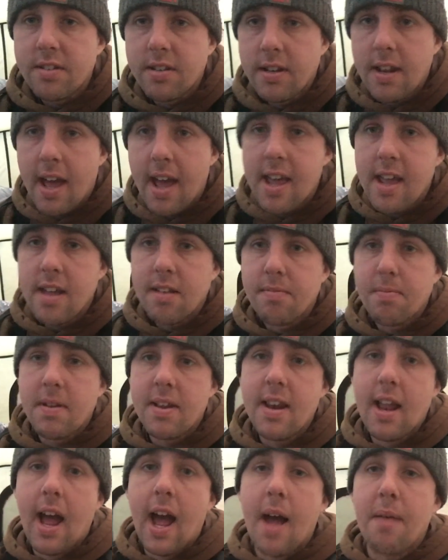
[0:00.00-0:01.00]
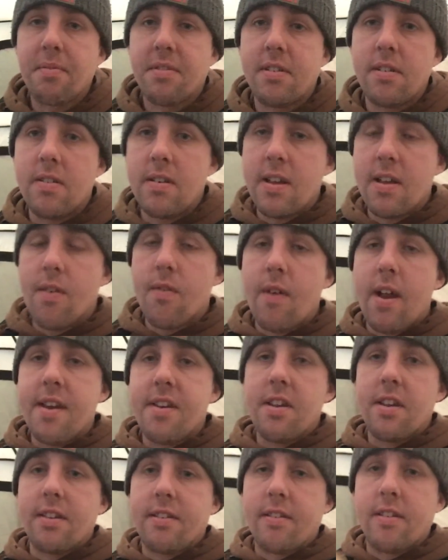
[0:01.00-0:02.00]
today has been absolutely
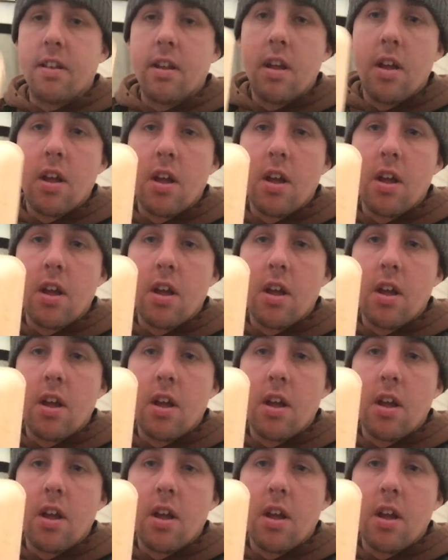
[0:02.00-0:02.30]
horrendous.